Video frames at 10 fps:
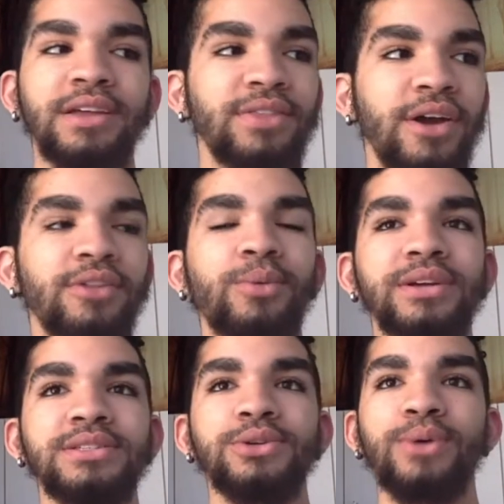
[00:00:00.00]
and they're the
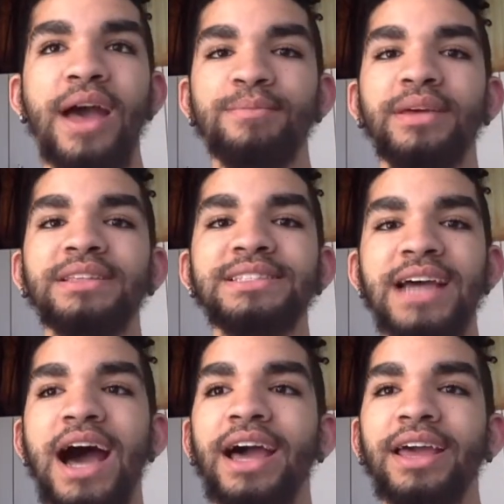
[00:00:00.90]
ones who have been
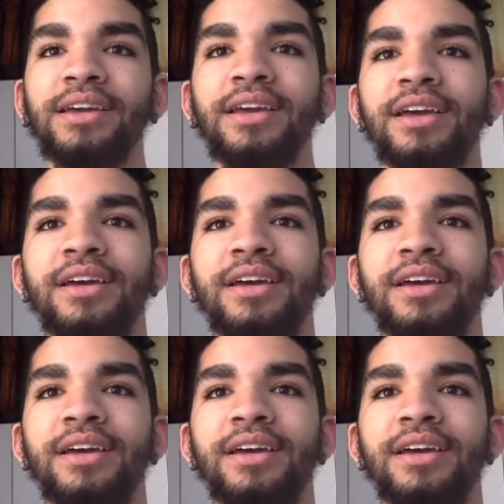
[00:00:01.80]
dying